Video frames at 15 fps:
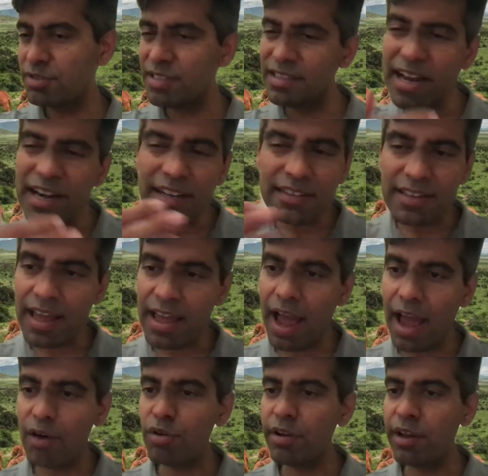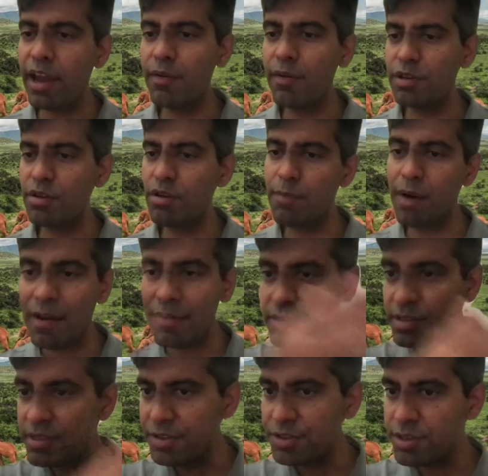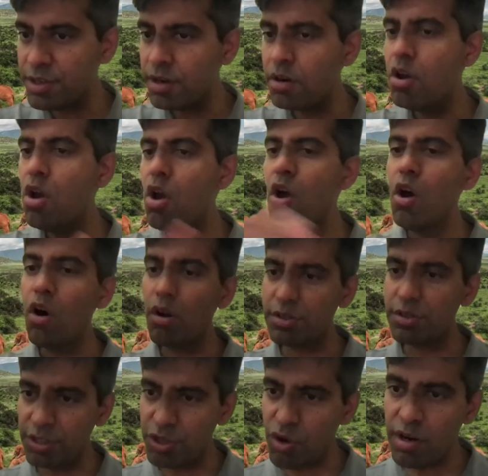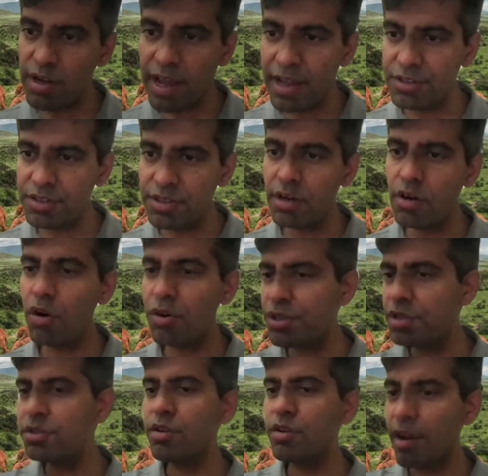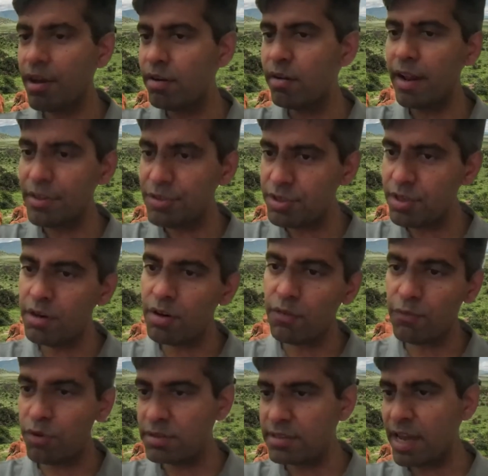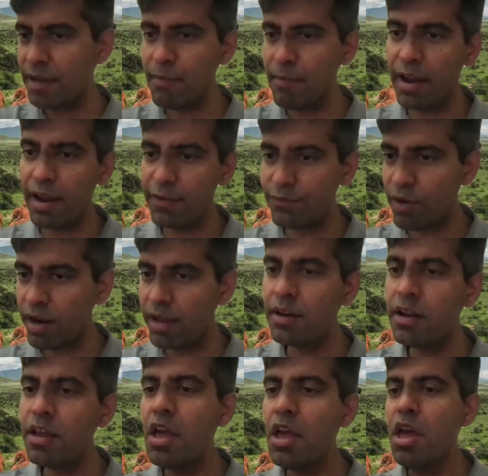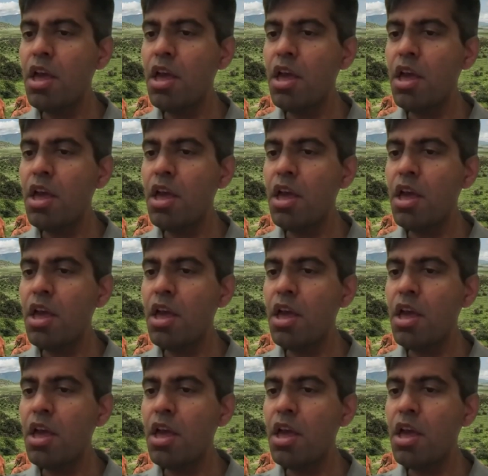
Because at the end of the day, I don't care whether you're a privacy engineer or a security engineer or just a regular engineer, full stack back and front end.